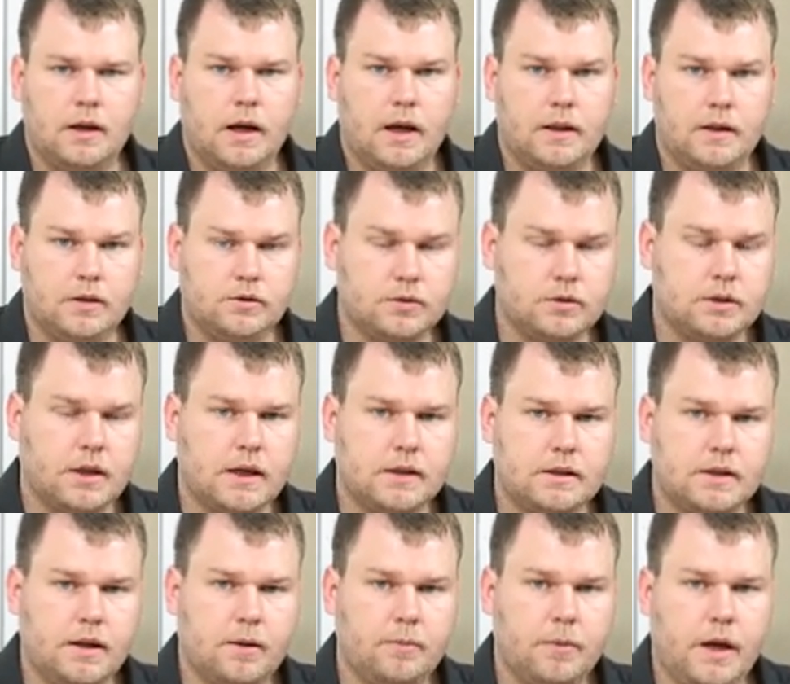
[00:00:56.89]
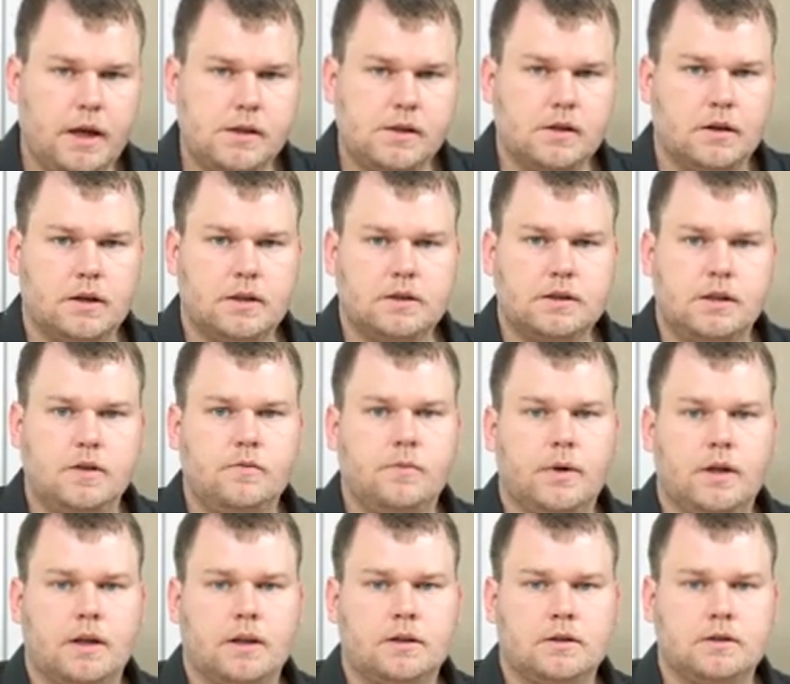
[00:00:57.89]
and this was actually a major
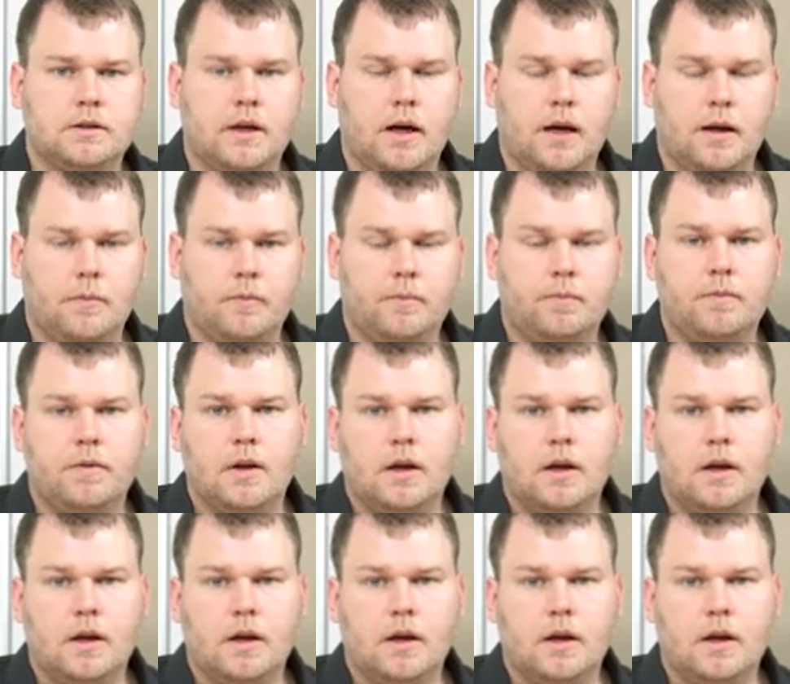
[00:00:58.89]
achievement at the time.